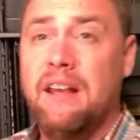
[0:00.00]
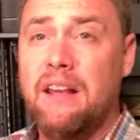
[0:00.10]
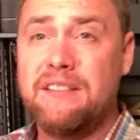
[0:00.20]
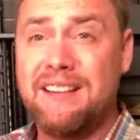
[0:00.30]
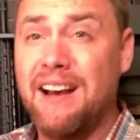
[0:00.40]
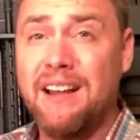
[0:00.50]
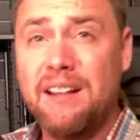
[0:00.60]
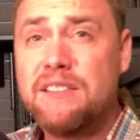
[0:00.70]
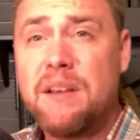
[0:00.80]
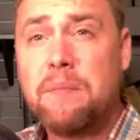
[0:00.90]
is not
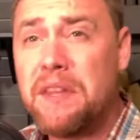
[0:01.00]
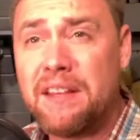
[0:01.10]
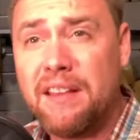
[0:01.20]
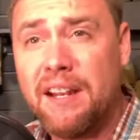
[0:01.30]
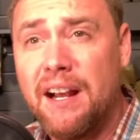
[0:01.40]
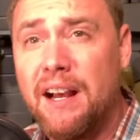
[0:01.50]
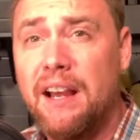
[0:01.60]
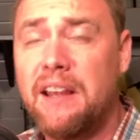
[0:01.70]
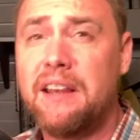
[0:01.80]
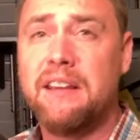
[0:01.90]
something that
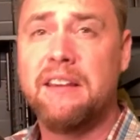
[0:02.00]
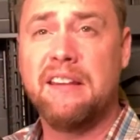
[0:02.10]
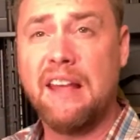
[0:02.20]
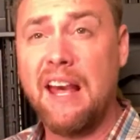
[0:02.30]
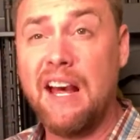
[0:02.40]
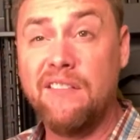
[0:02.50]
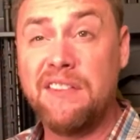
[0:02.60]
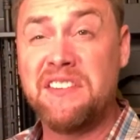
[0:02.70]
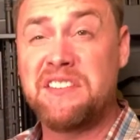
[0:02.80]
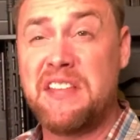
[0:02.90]
I have in
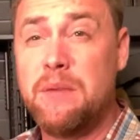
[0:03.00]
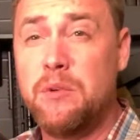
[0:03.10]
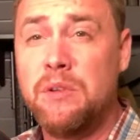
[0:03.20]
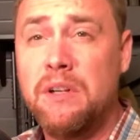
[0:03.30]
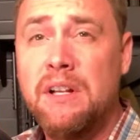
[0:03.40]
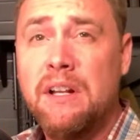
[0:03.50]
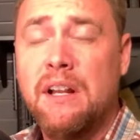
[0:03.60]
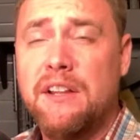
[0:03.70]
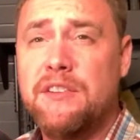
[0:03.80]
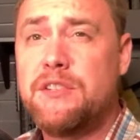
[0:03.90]
the stable,
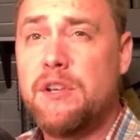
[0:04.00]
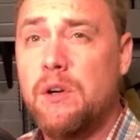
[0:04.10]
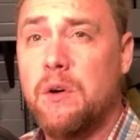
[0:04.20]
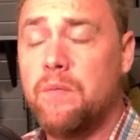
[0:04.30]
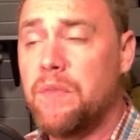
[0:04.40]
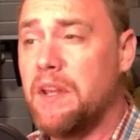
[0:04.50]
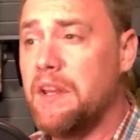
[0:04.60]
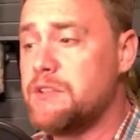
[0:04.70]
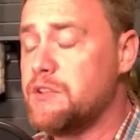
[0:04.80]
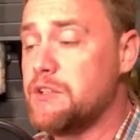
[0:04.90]
and so
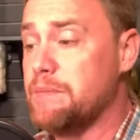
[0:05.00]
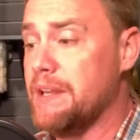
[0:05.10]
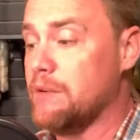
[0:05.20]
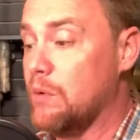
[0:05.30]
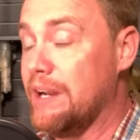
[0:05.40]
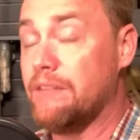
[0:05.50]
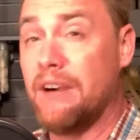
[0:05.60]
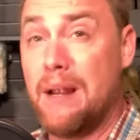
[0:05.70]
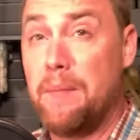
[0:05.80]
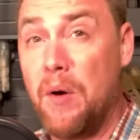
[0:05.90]
it's just been whatever
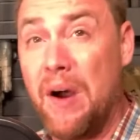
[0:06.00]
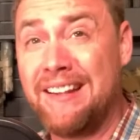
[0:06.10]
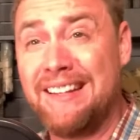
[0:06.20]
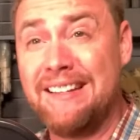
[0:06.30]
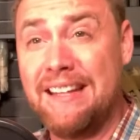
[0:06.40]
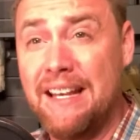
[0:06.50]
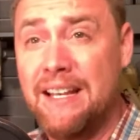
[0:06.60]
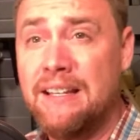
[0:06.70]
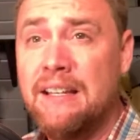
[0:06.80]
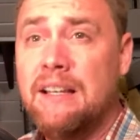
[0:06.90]
ammo I could
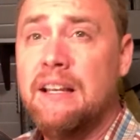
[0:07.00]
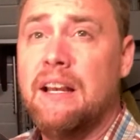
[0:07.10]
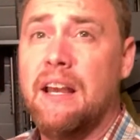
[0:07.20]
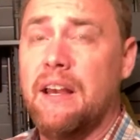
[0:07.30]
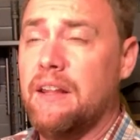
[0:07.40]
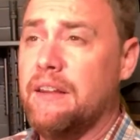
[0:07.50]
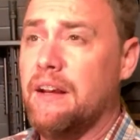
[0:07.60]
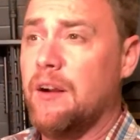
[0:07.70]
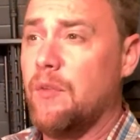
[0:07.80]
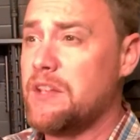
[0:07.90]
get, and
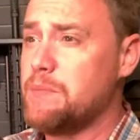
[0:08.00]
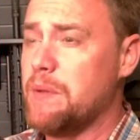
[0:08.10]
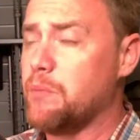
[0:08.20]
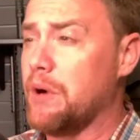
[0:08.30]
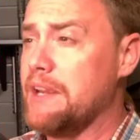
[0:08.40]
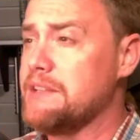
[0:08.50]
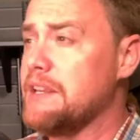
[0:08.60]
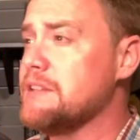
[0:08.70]
that's been pricey.